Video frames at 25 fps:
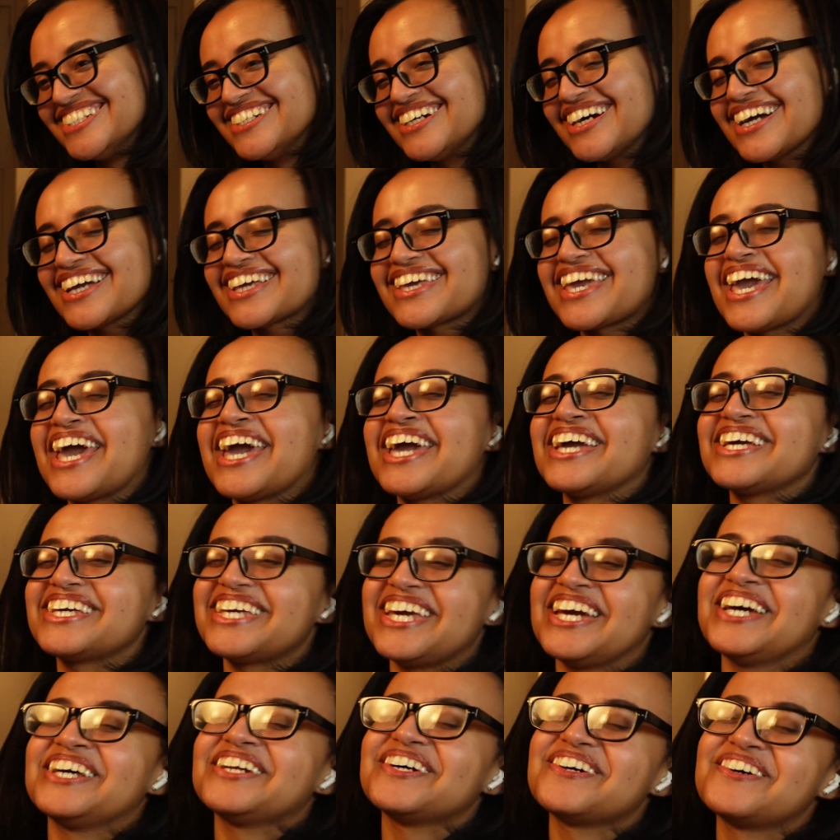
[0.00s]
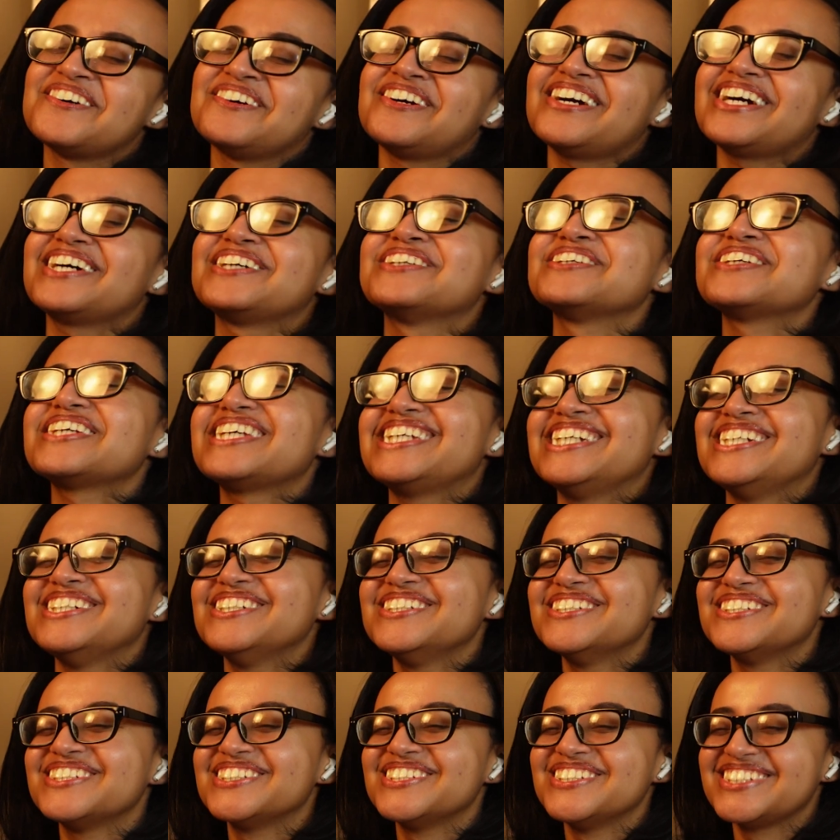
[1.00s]
I can't get over how
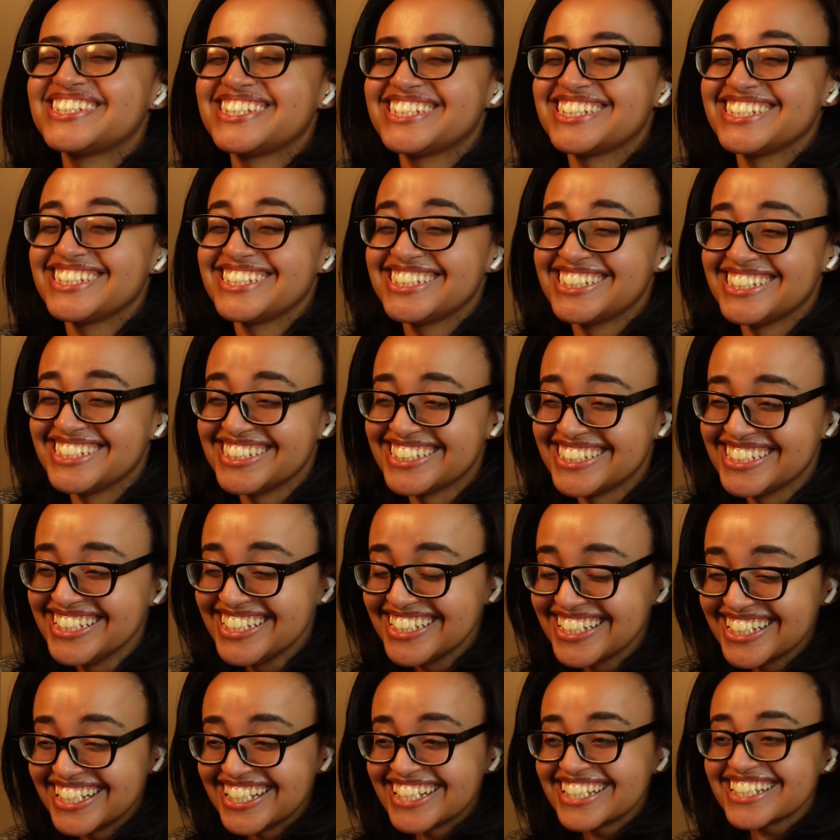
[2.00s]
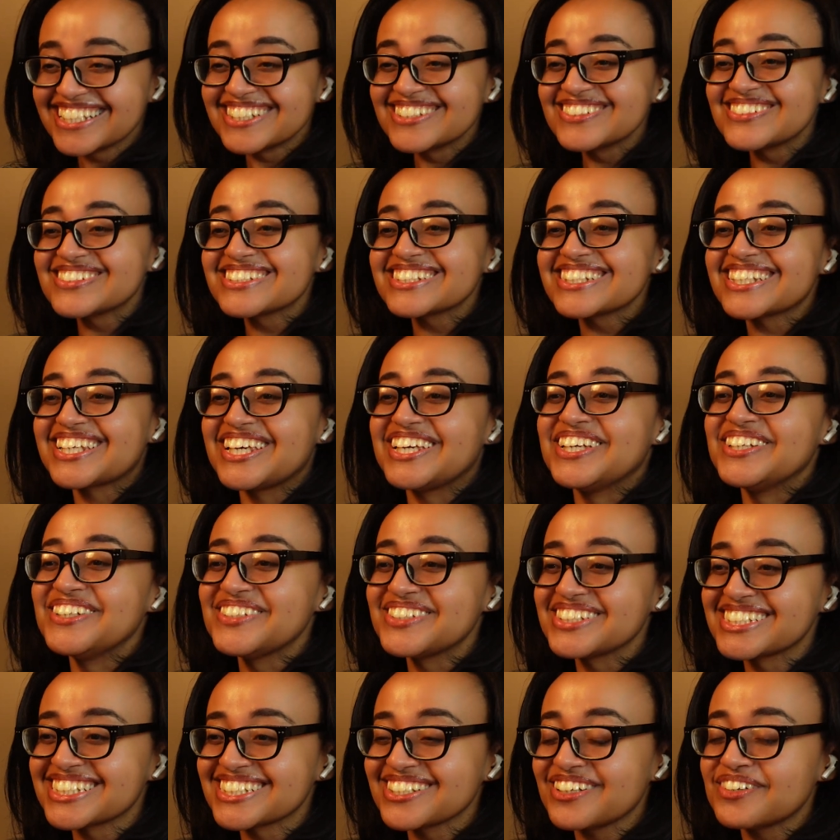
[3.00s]
cute. He's the
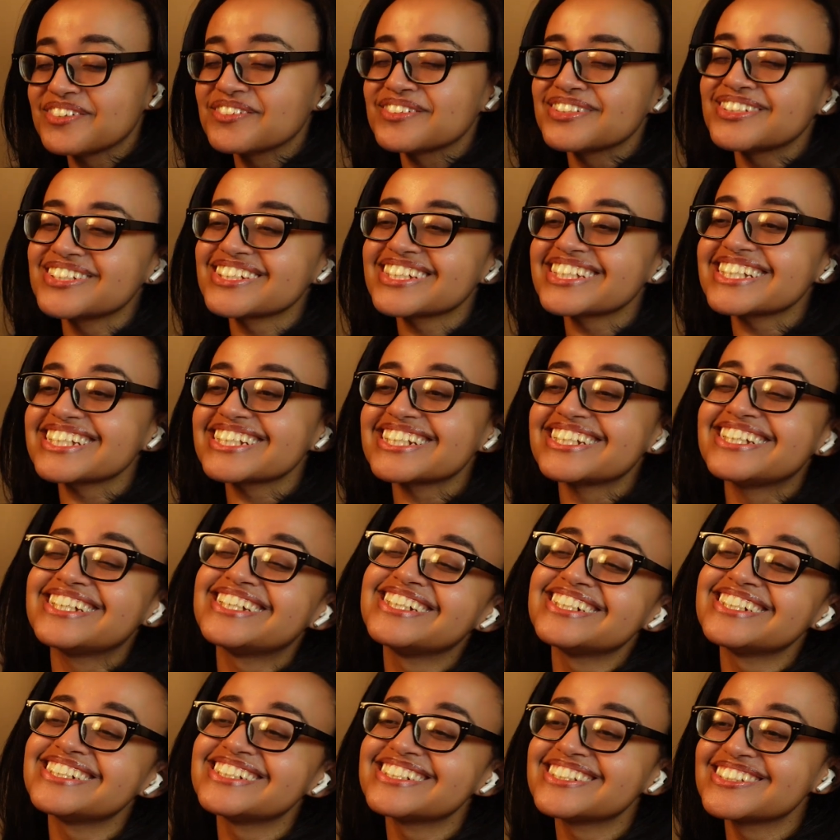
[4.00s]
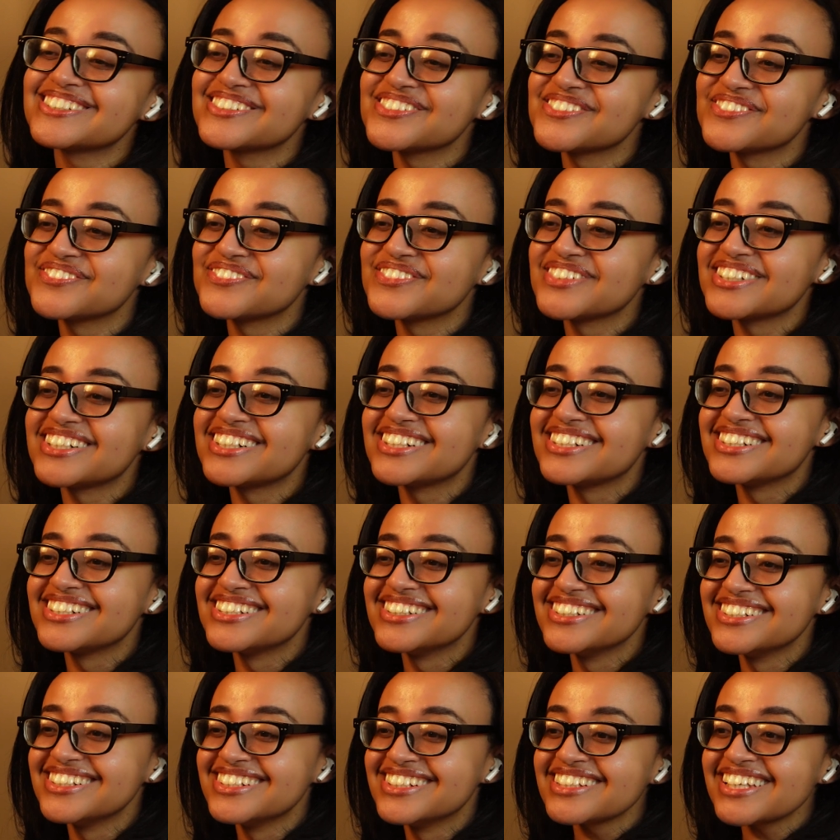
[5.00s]
cutest. Oh, look at him.
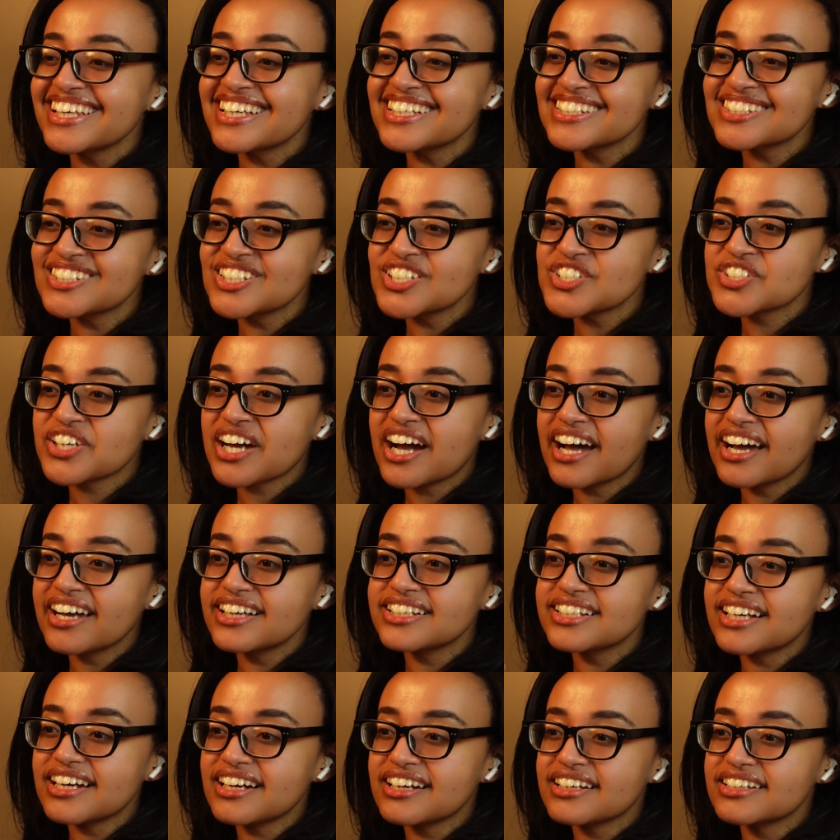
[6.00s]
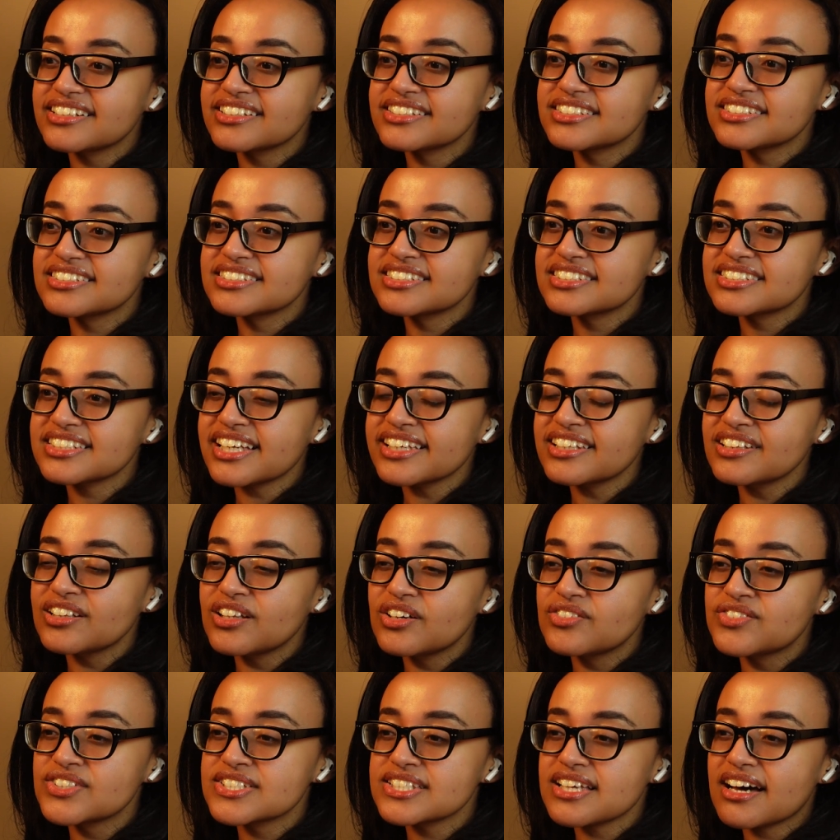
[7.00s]
He has such kind eyes. I
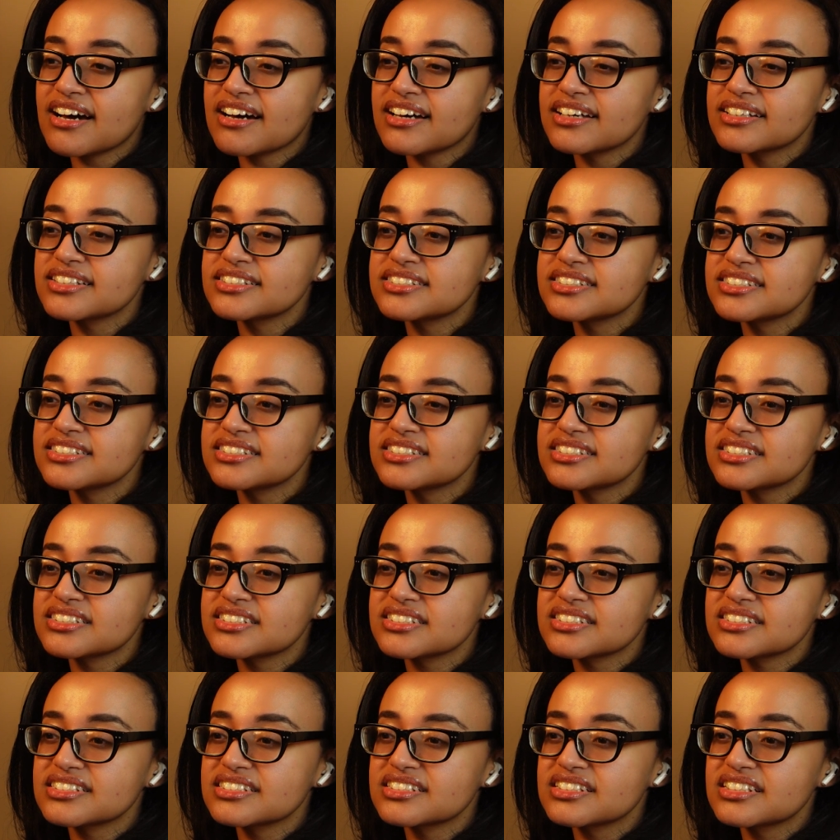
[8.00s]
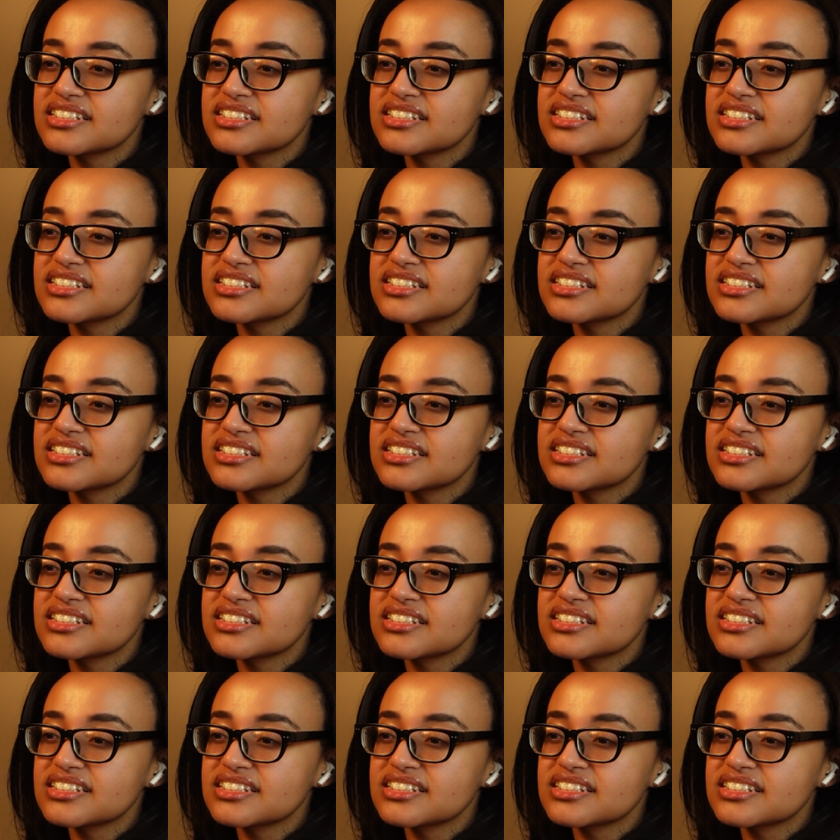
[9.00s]
love his eyes.